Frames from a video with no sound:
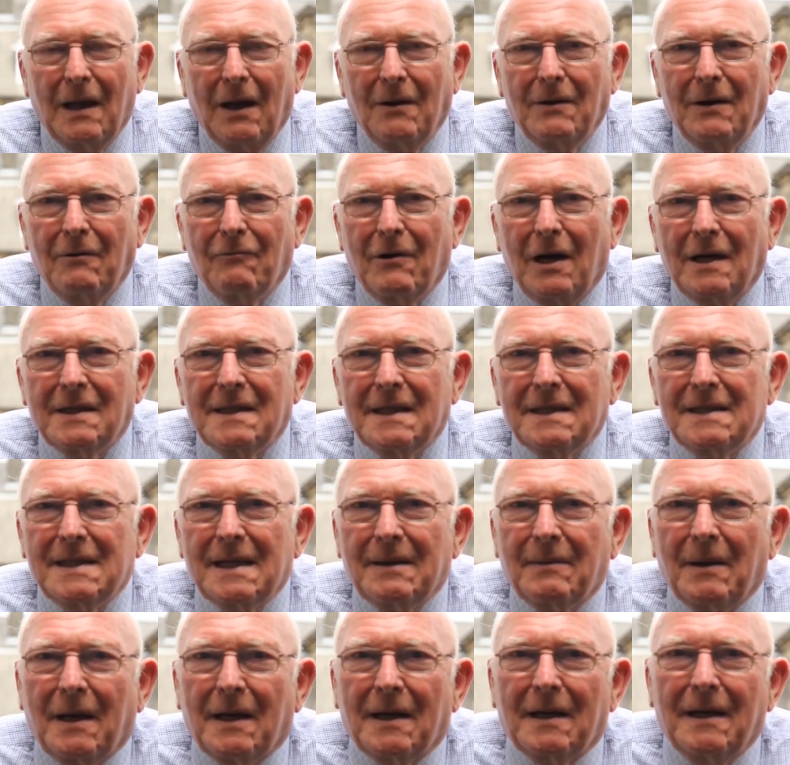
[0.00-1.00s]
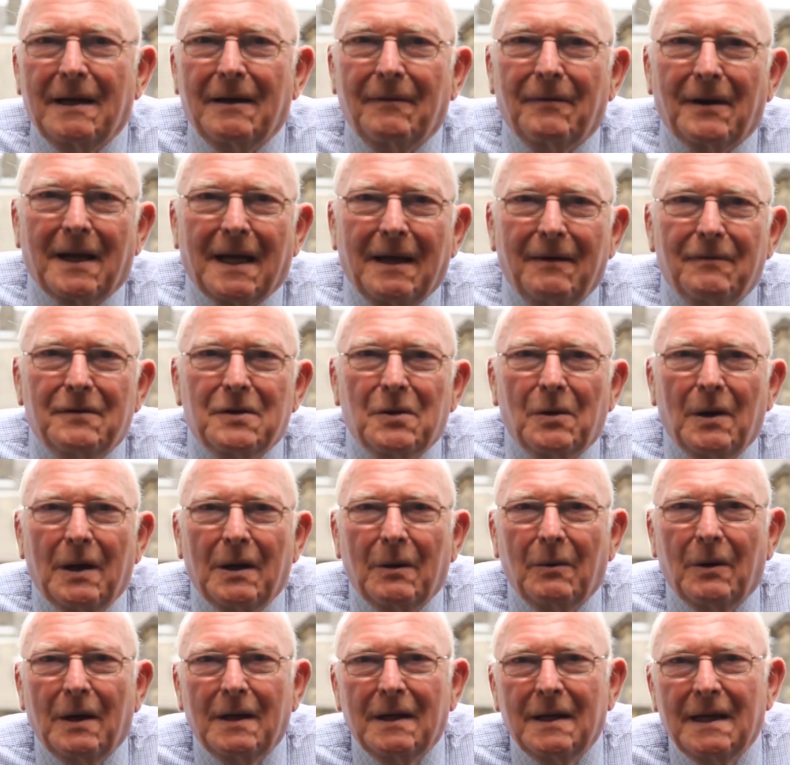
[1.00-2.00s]
only writing tip I can ever give to
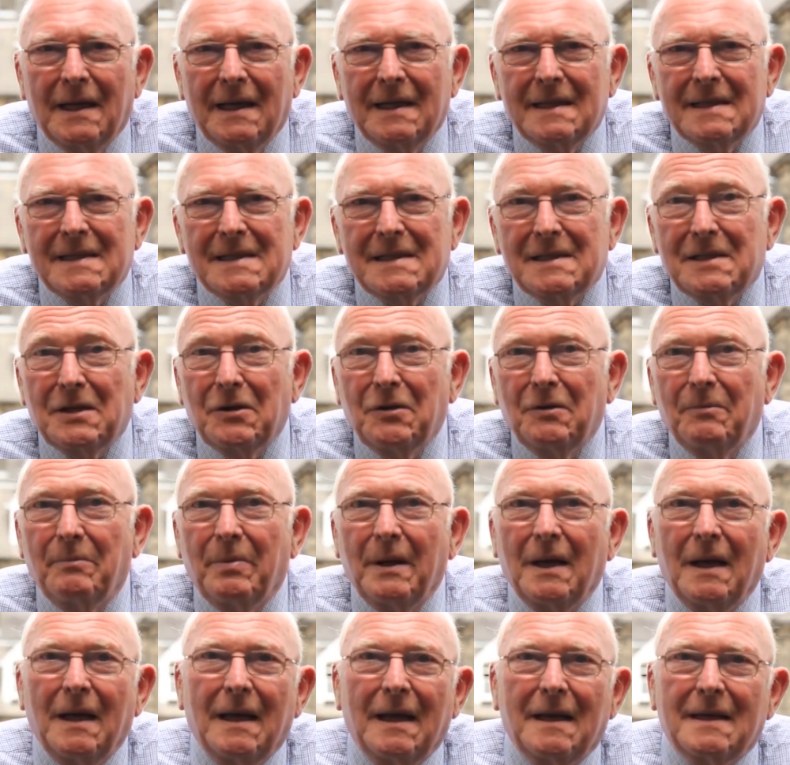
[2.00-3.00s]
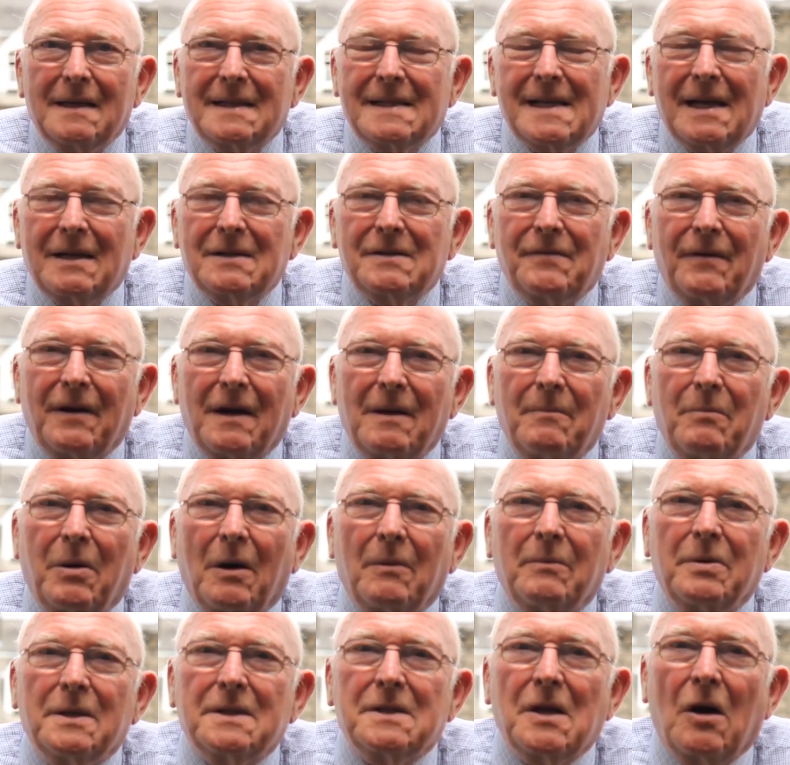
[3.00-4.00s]
anyone is to be, and it sounds very
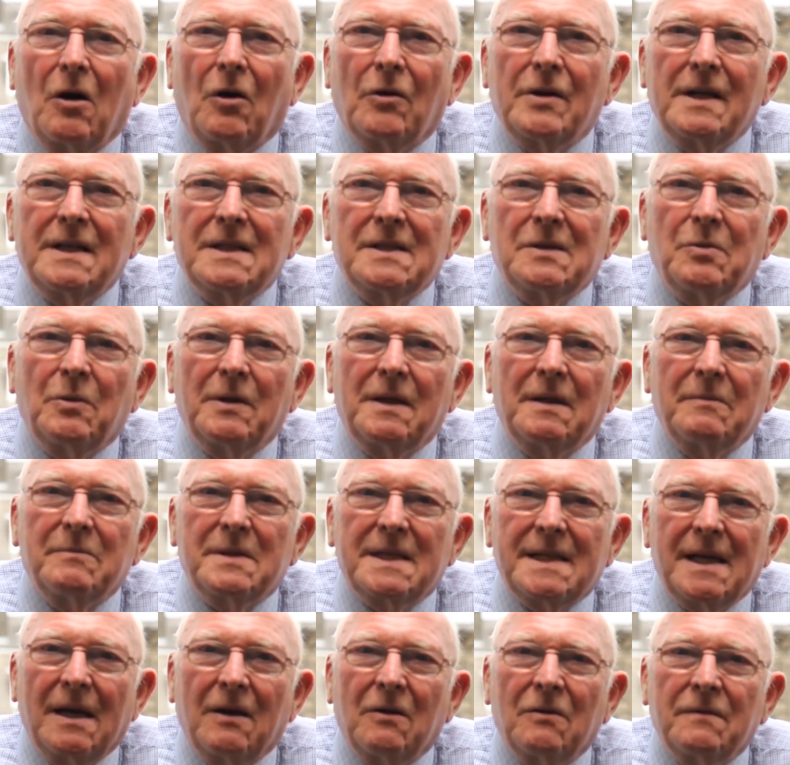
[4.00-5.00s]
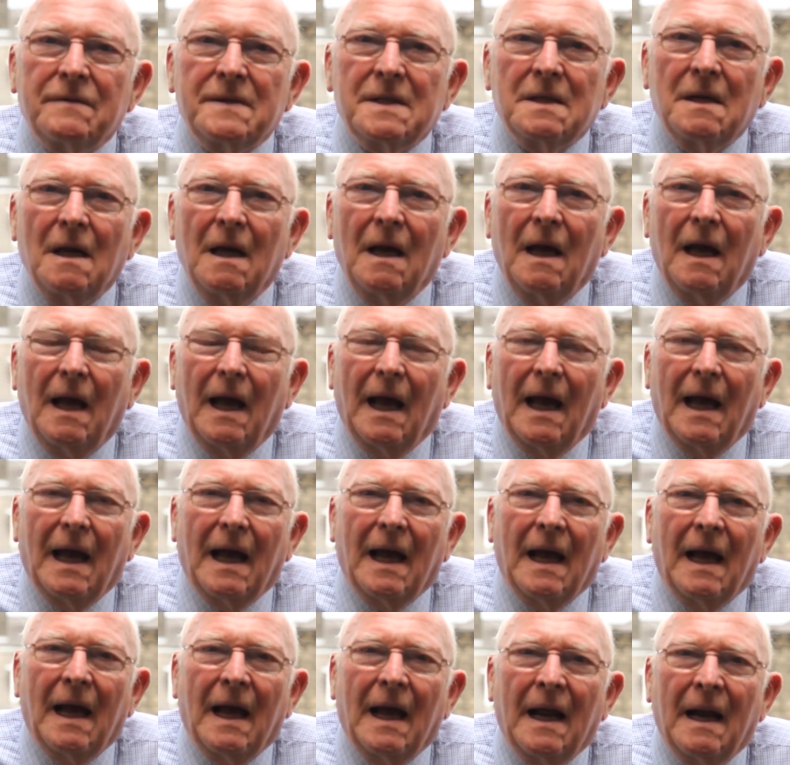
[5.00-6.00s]
pompous, honest with themselves
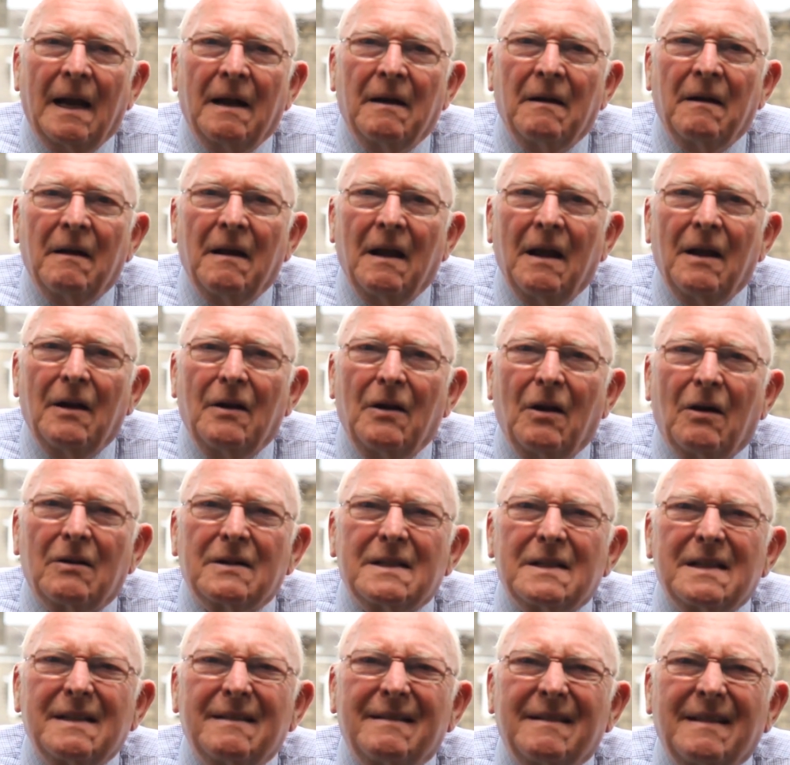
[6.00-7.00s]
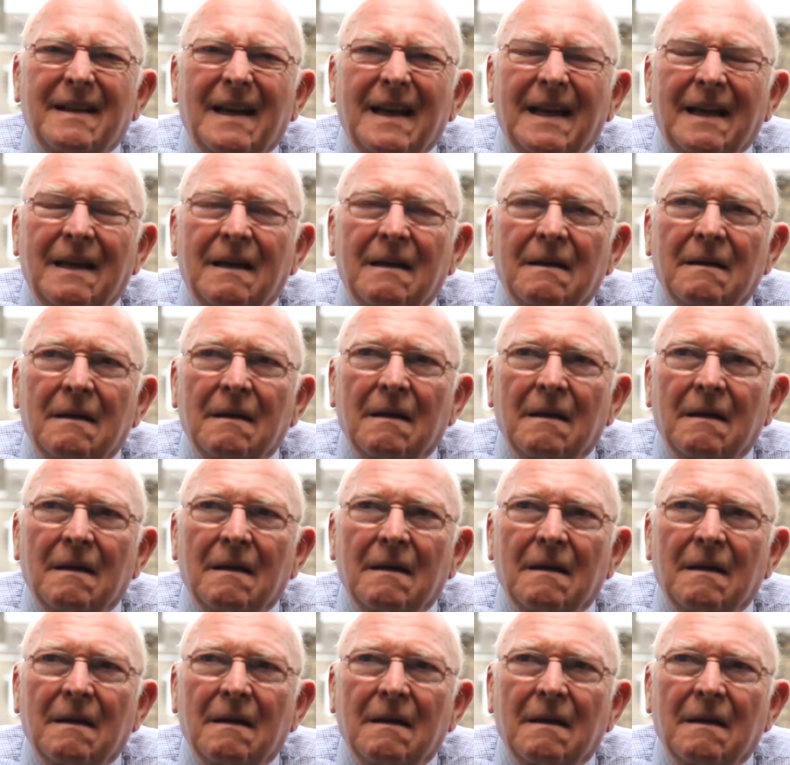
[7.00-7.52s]
and not to think,